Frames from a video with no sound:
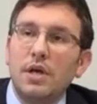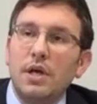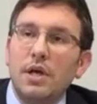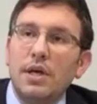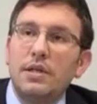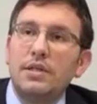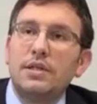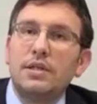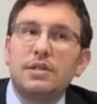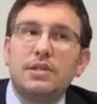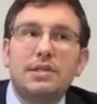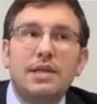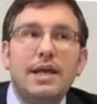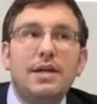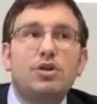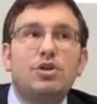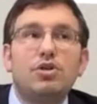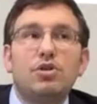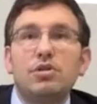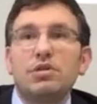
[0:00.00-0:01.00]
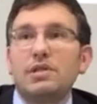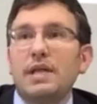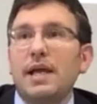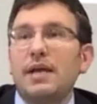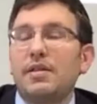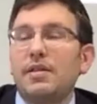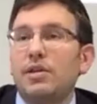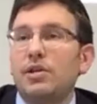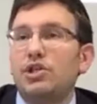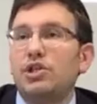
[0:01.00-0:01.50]
Is he said, just
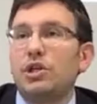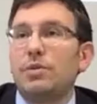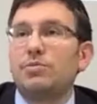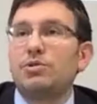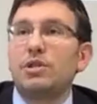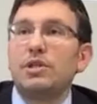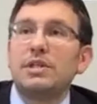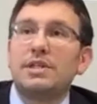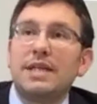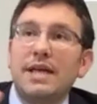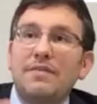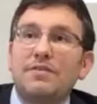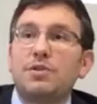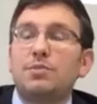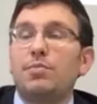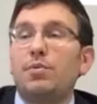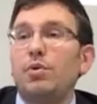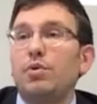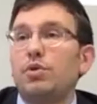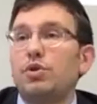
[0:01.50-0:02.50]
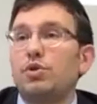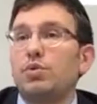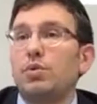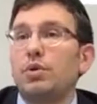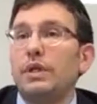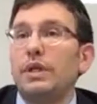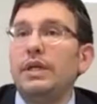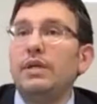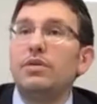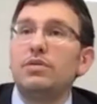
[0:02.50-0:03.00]
like the Egyptians have spiritual
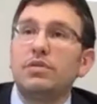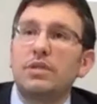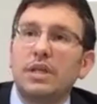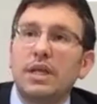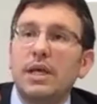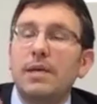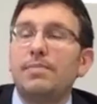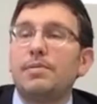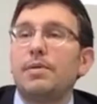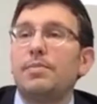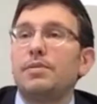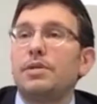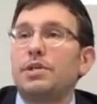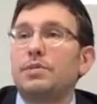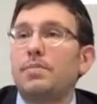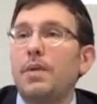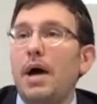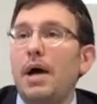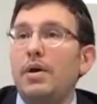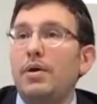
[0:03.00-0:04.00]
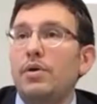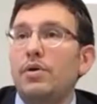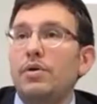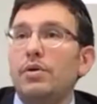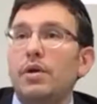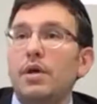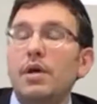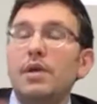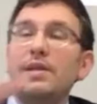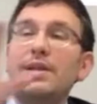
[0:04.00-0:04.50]
leaders to keep them inspired
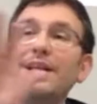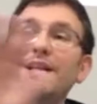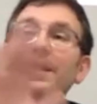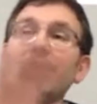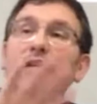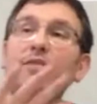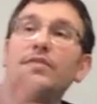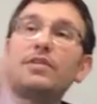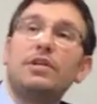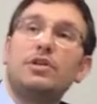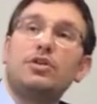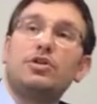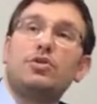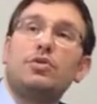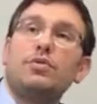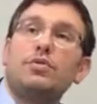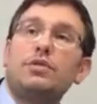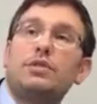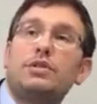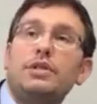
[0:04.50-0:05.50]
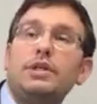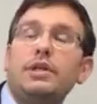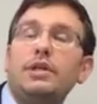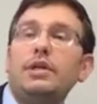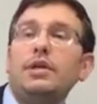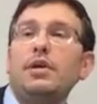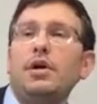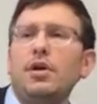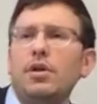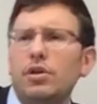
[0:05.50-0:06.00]
that lived in a certain
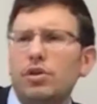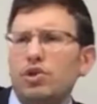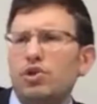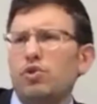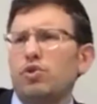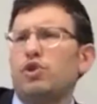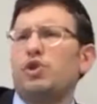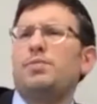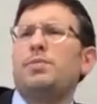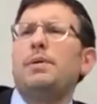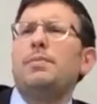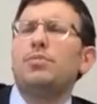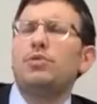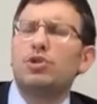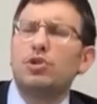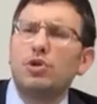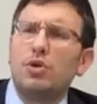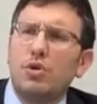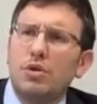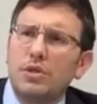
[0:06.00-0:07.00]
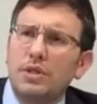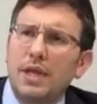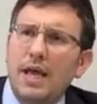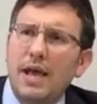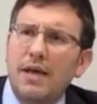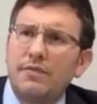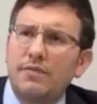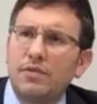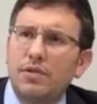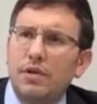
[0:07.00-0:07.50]
city, the Jewish people should also
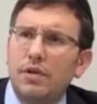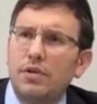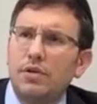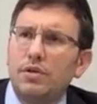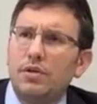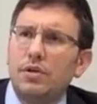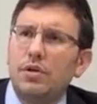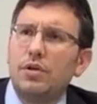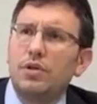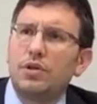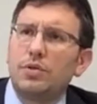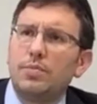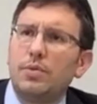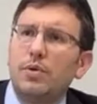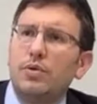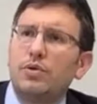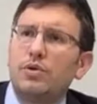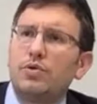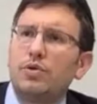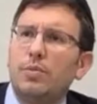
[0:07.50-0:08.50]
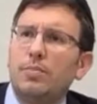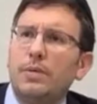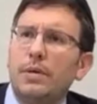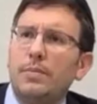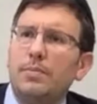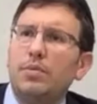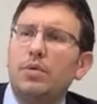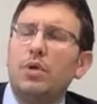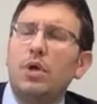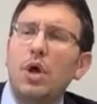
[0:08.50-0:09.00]
have spiritual
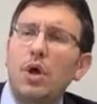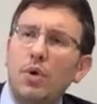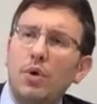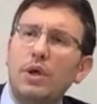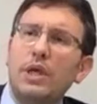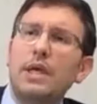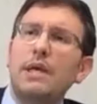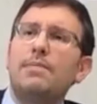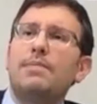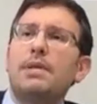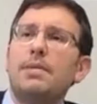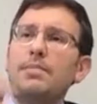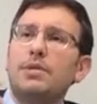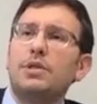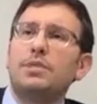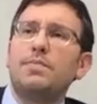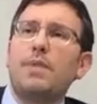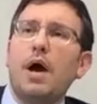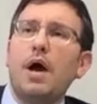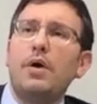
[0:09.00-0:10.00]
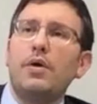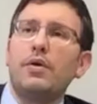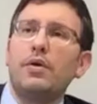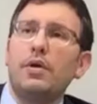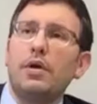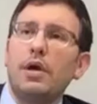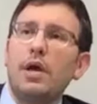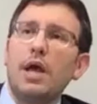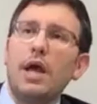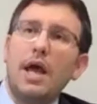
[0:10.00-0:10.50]
people who keep them inspired.
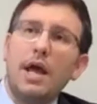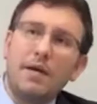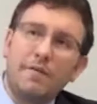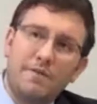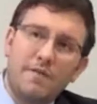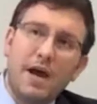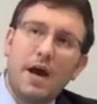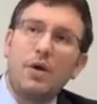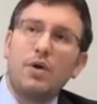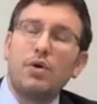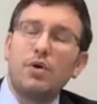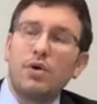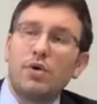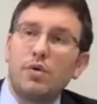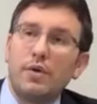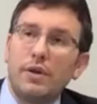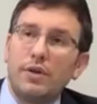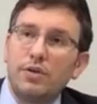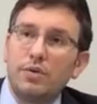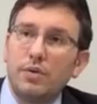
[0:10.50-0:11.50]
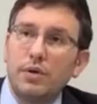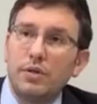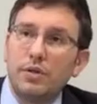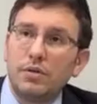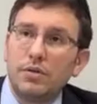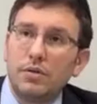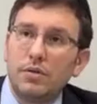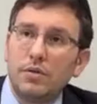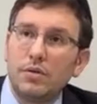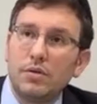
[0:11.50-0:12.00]
And Pharaoh agreed to it.
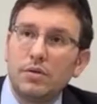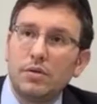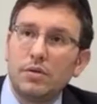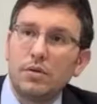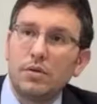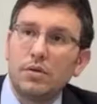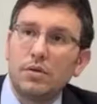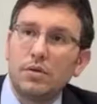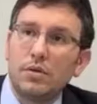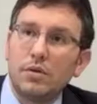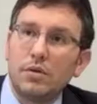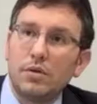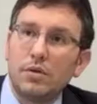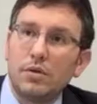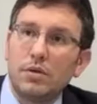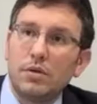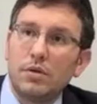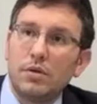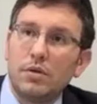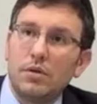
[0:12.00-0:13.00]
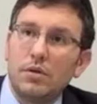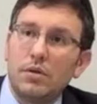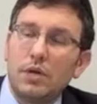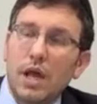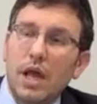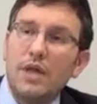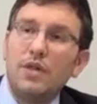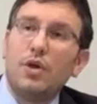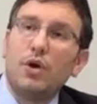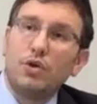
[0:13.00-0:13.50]

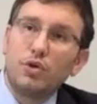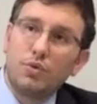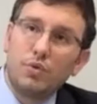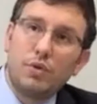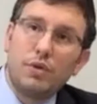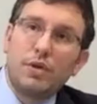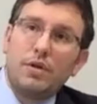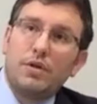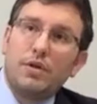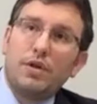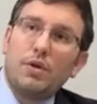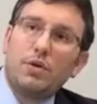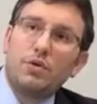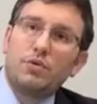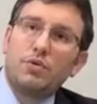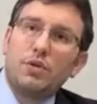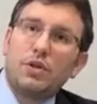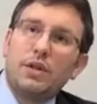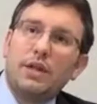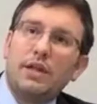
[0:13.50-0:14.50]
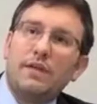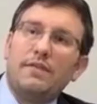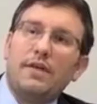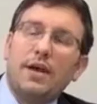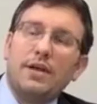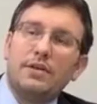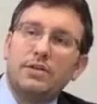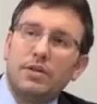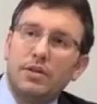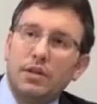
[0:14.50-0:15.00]
And those were the
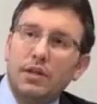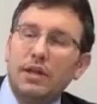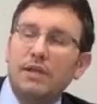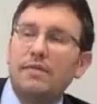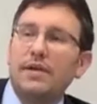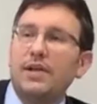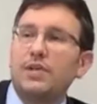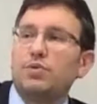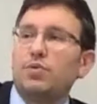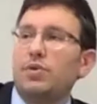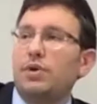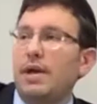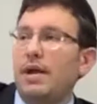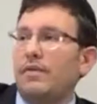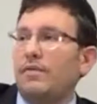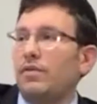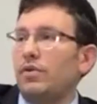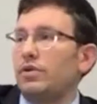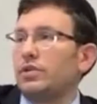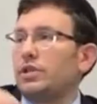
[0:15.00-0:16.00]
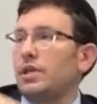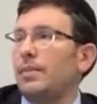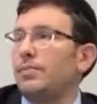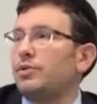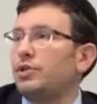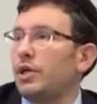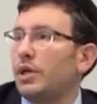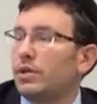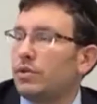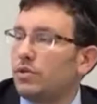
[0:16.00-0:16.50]
Levites, and the Levites were never
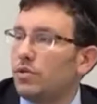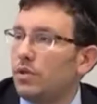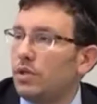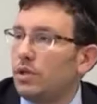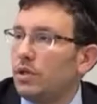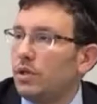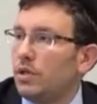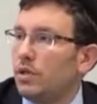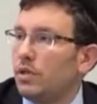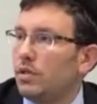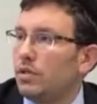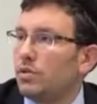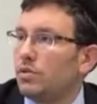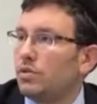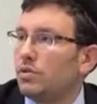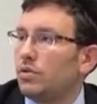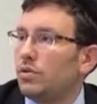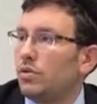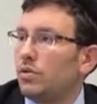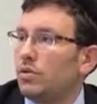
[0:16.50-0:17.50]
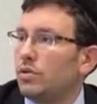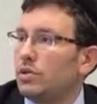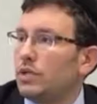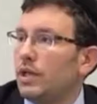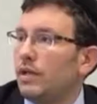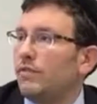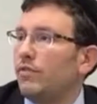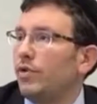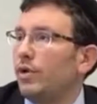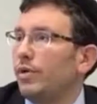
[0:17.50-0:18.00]
subject to the
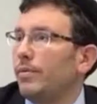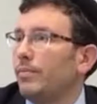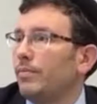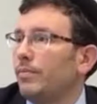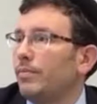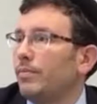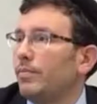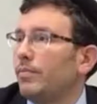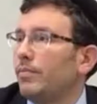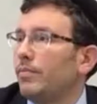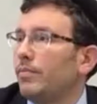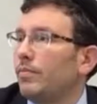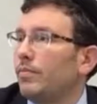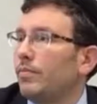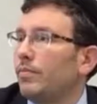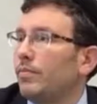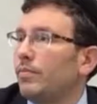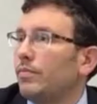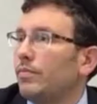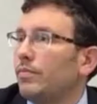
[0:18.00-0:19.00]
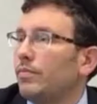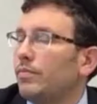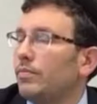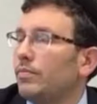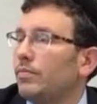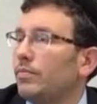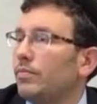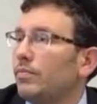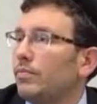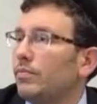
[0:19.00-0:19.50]
slave right. I thought the Kohanim was a
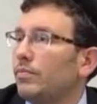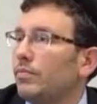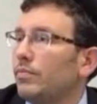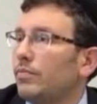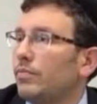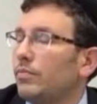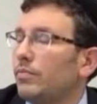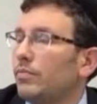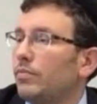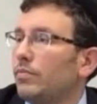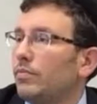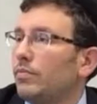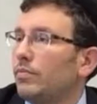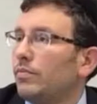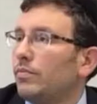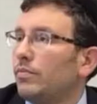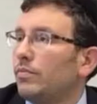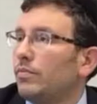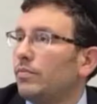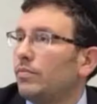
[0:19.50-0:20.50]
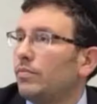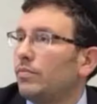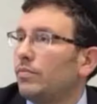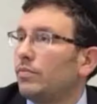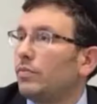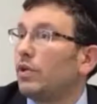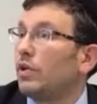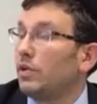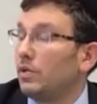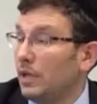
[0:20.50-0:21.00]
separate tribe. They're
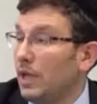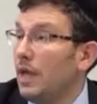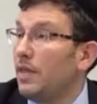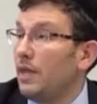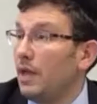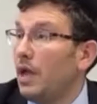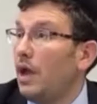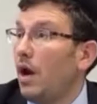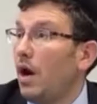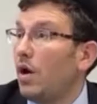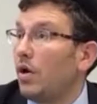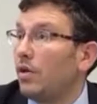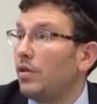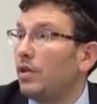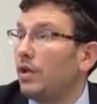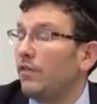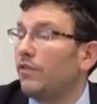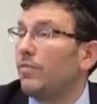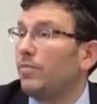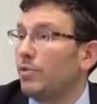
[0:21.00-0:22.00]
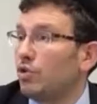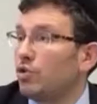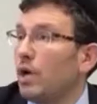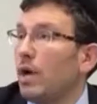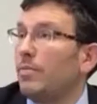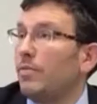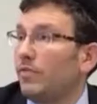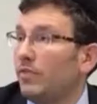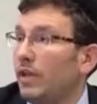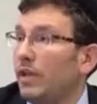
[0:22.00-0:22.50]
part of they are. They're from the
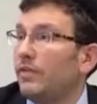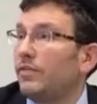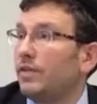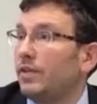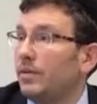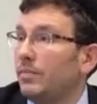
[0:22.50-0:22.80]
tribe of Levi.